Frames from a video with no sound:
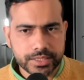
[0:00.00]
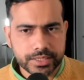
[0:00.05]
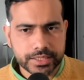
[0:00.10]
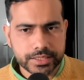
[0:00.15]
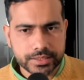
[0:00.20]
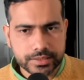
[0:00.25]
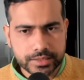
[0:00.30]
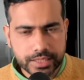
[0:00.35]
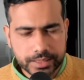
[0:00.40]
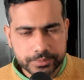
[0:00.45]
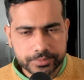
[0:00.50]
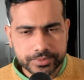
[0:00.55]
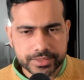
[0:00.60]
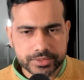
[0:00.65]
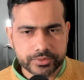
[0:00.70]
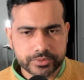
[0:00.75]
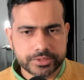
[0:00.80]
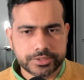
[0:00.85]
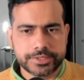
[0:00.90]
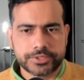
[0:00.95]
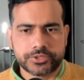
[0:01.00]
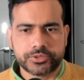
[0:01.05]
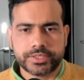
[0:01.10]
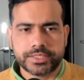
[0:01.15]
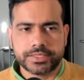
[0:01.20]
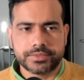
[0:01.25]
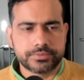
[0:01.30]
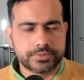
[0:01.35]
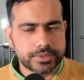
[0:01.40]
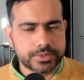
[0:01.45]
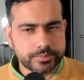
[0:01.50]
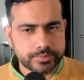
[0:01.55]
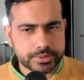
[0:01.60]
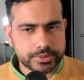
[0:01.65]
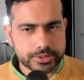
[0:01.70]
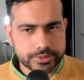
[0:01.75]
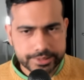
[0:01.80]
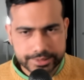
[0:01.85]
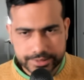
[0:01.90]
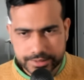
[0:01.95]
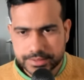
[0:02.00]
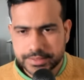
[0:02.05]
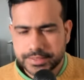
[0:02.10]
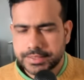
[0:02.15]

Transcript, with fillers: like in high frequency trading firms, right?